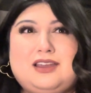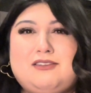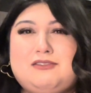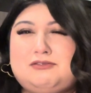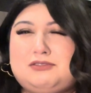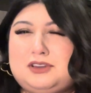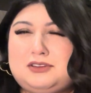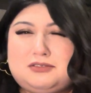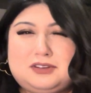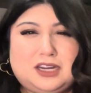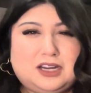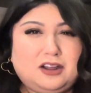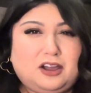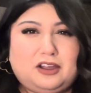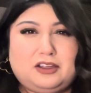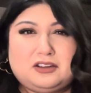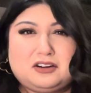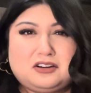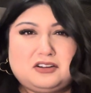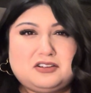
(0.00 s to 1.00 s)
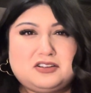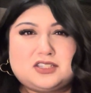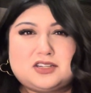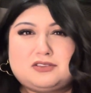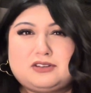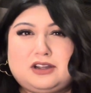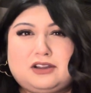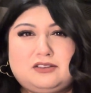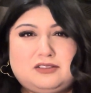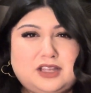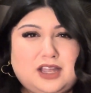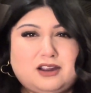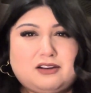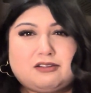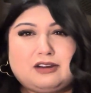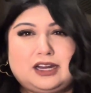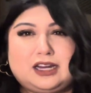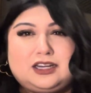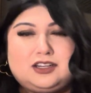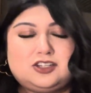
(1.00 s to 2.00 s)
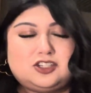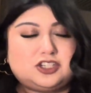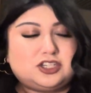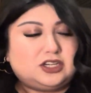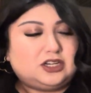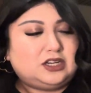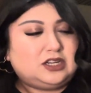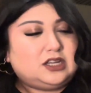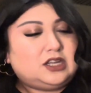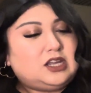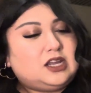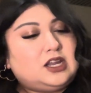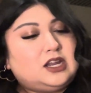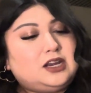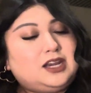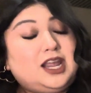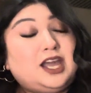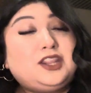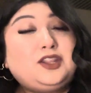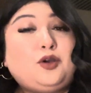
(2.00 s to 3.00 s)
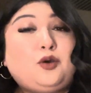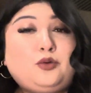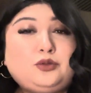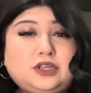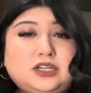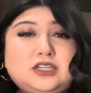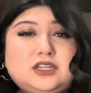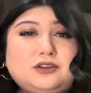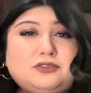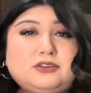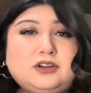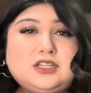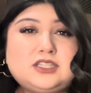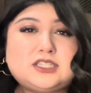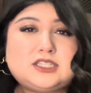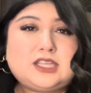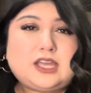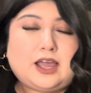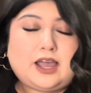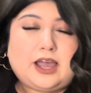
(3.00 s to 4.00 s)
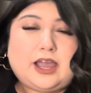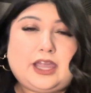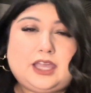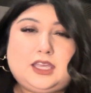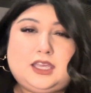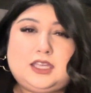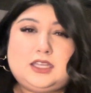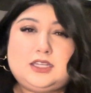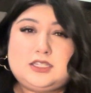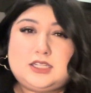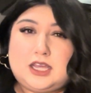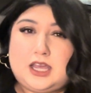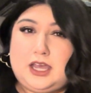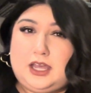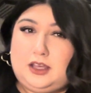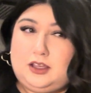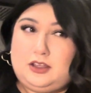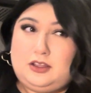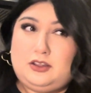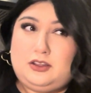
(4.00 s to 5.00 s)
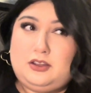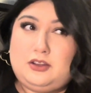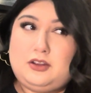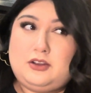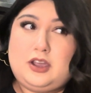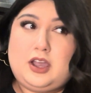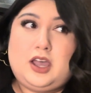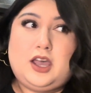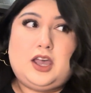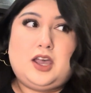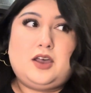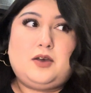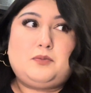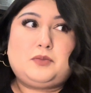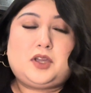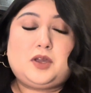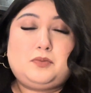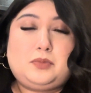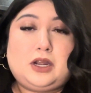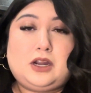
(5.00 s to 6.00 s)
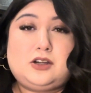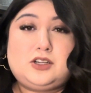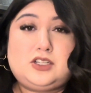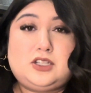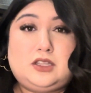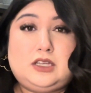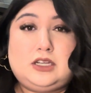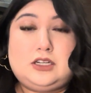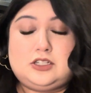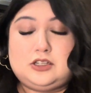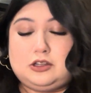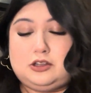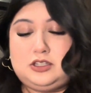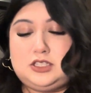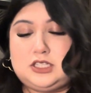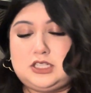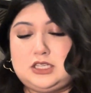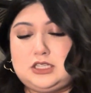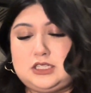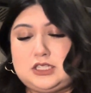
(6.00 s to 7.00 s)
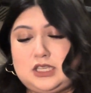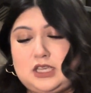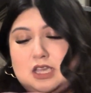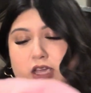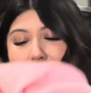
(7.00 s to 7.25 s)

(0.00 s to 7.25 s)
$50, around that range. Now the only difference that I can tell compared to the adults is,